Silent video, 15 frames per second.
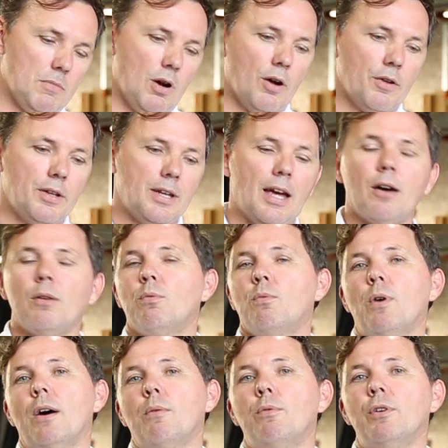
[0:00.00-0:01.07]
on
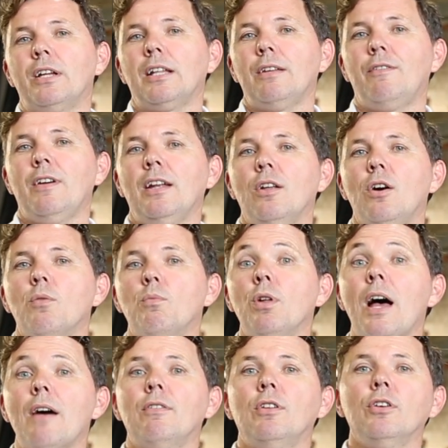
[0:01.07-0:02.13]
our weekly vlog. We'll
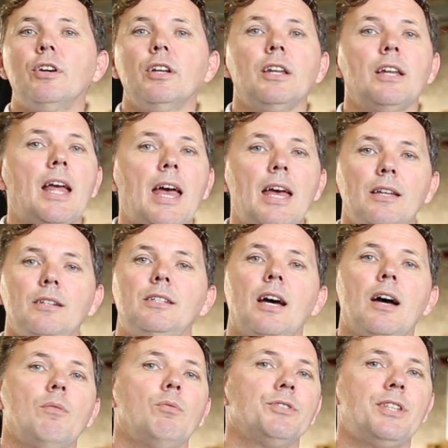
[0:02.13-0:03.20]
have a look at it, and
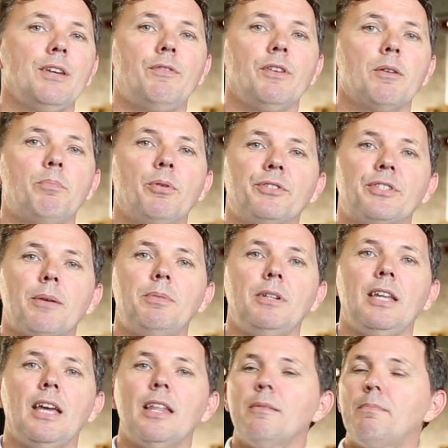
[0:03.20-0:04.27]
we'll see if we can put something
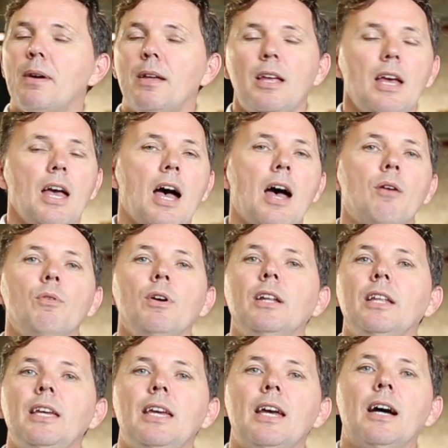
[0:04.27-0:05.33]
together. But I
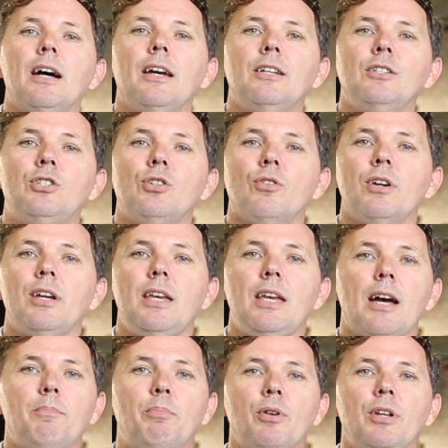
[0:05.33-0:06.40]
really
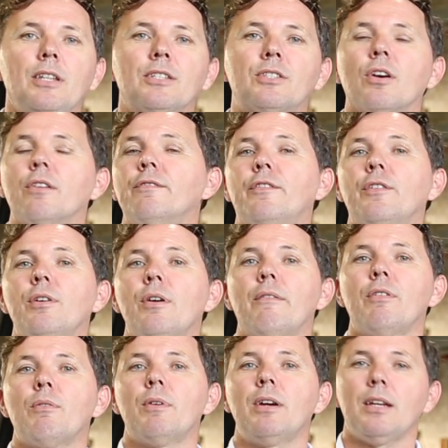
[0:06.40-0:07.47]
enjoy putting this on for you
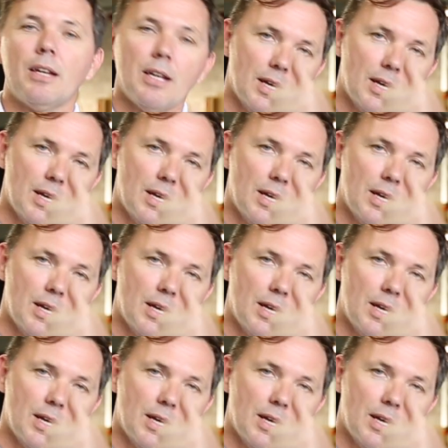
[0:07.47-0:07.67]
every week,